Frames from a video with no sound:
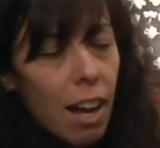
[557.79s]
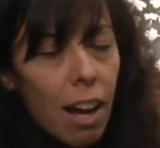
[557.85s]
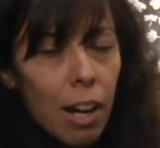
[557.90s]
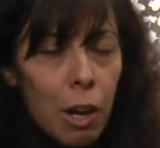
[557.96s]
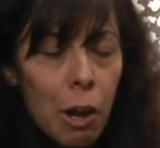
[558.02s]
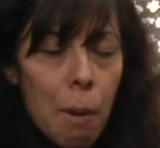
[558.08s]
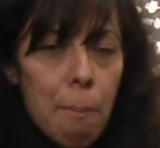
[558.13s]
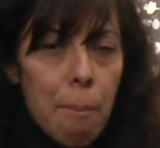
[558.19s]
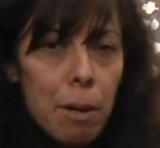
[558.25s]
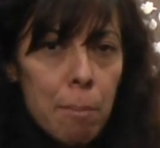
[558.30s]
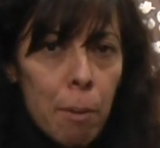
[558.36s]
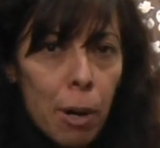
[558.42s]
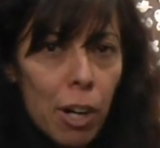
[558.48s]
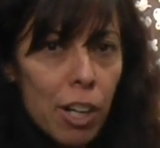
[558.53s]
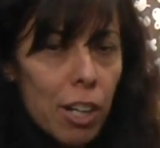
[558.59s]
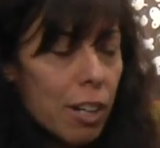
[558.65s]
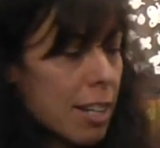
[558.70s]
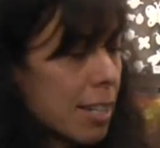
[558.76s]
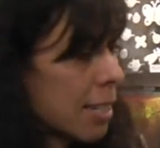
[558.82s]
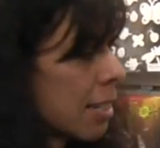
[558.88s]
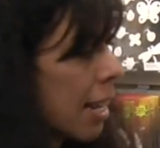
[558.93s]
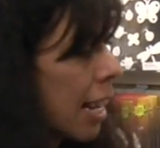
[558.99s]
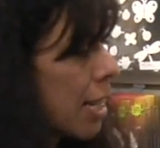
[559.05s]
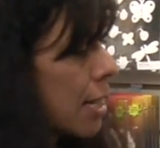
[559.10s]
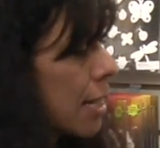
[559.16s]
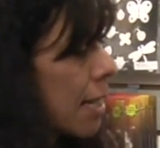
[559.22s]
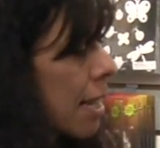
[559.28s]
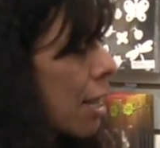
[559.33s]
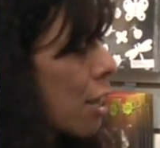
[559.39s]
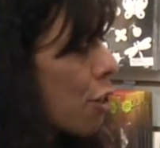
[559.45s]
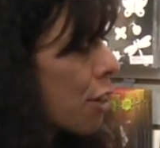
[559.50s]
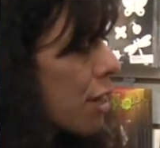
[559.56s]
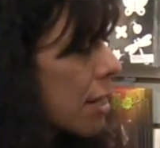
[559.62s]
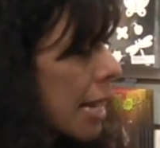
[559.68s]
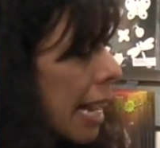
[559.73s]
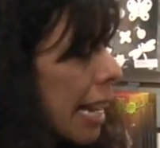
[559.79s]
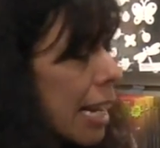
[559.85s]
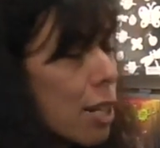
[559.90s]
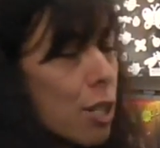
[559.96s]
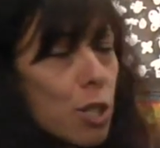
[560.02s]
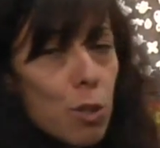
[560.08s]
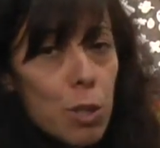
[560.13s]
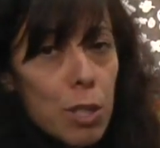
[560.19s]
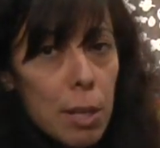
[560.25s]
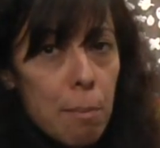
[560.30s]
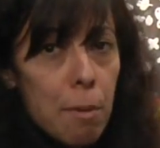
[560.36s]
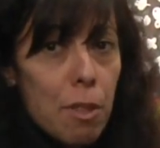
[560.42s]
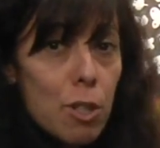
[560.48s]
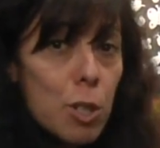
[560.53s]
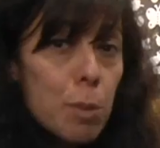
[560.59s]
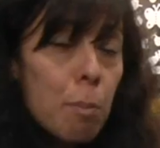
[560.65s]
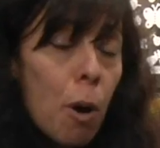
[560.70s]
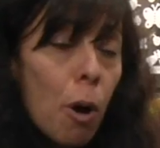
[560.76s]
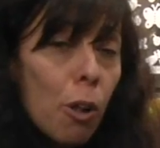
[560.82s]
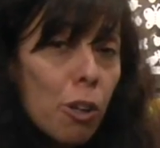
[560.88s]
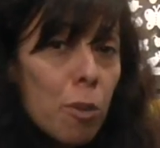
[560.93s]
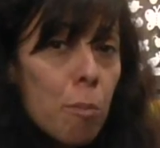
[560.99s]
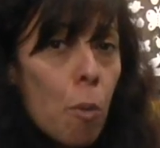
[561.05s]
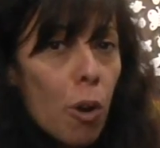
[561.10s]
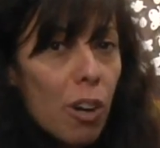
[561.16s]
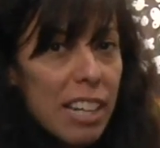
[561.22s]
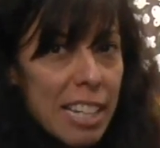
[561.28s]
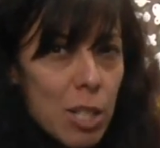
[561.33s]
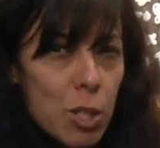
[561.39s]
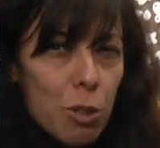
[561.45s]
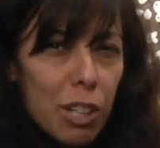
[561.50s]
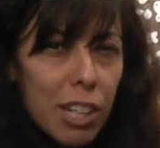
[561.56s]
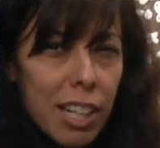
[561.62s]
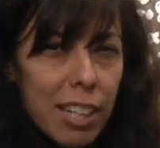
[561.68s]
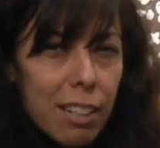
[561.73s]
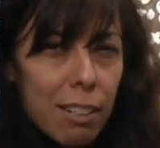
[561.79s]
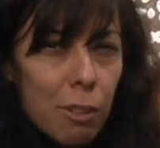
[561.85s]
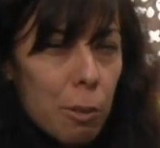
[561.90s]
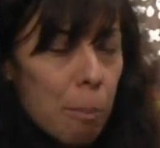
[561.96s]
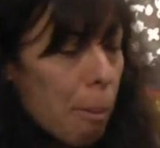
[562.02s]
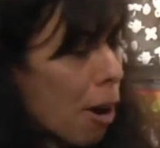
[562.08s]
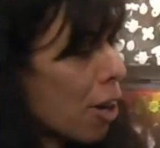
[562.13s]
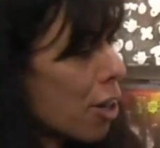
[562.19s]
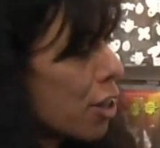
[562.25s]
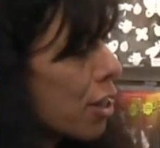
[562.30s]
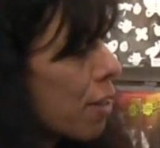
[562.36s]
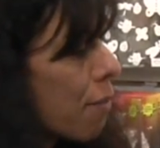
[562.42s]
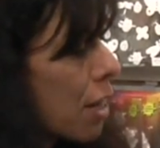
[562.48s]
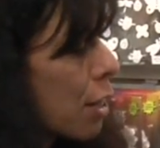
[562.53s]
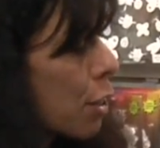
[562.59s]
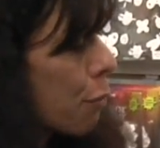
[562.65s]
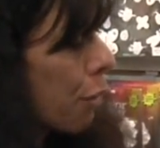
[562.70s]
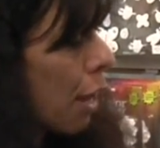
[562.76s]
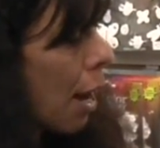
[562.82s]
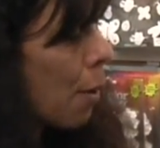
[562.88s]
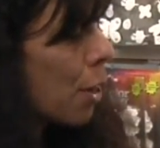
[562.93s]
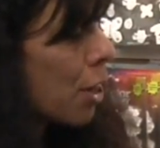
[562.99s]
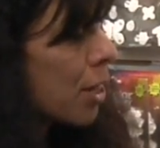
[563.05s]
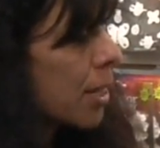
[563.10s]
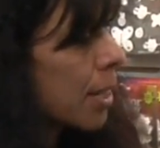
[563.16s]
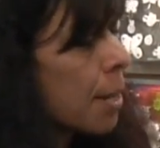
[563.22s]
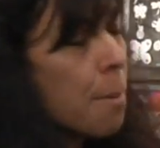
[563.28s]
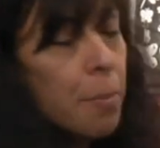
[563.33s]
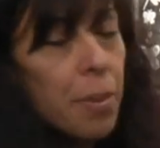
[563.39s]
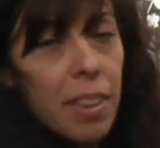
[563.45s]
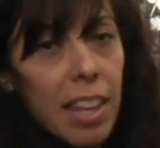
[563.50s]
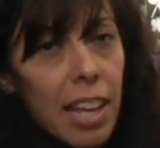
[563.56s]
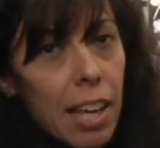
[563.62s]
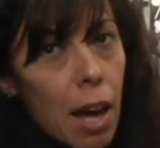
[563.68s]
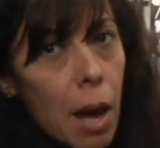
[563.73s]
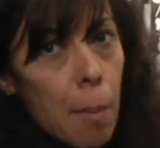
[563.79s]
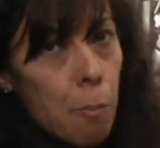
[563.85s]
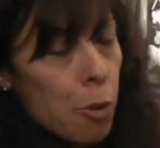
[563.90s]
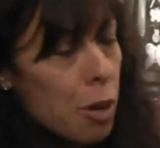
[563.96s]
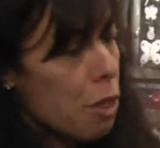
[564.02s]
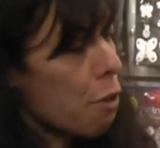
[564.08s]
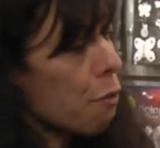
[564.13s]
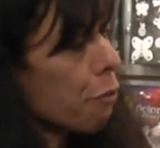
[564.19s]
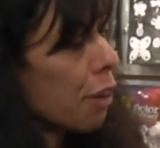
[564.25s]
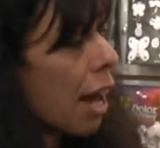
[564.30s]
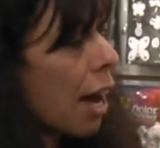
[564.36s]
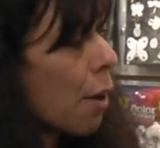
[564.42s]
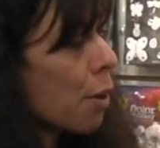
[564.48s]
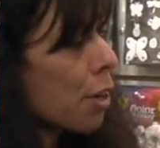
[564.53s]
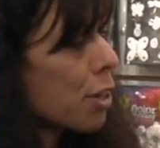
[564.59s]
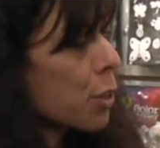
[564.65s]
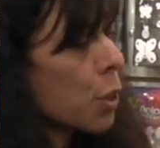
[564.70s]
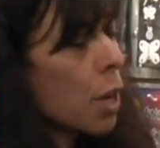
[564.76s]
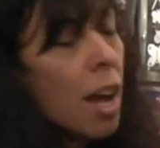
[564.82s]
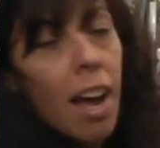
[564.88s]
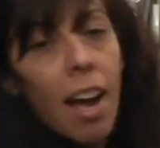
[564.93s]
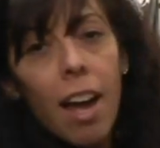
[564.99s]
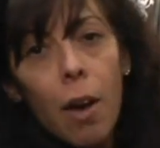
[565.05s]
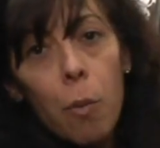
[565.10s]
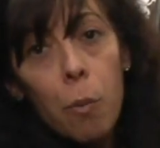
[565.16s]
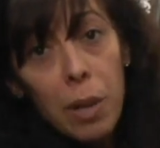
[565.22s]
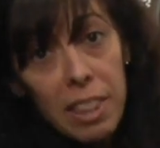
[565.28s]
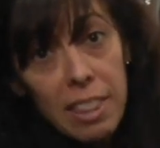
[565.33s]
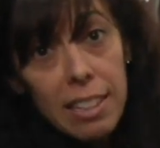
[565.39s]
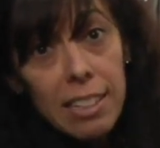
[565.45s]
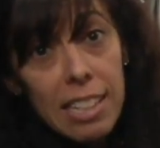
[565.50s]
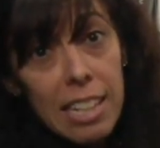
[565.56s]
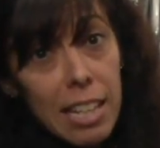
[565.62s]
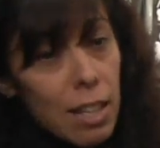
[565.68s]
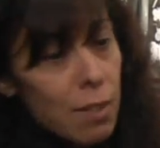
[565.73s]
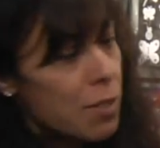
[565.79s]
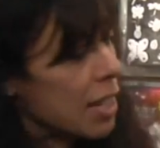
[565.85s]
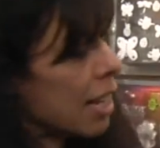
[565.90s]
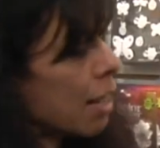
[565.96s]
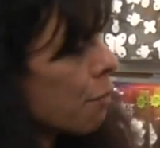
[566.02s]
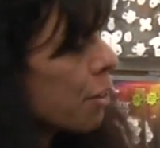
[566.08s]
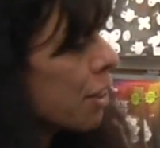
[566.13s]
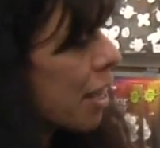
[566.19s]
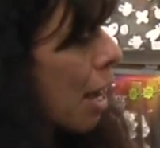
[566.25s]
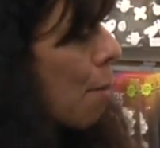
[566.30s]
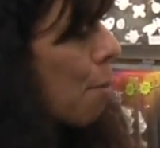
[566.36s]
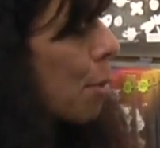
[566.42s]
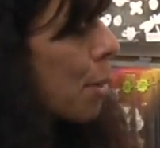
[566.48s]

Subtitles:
a Copic marker is a nice thing you can take and do some of the smaller, more intricate little parts of these flowers. They come with the flowers, with the leaves. They even come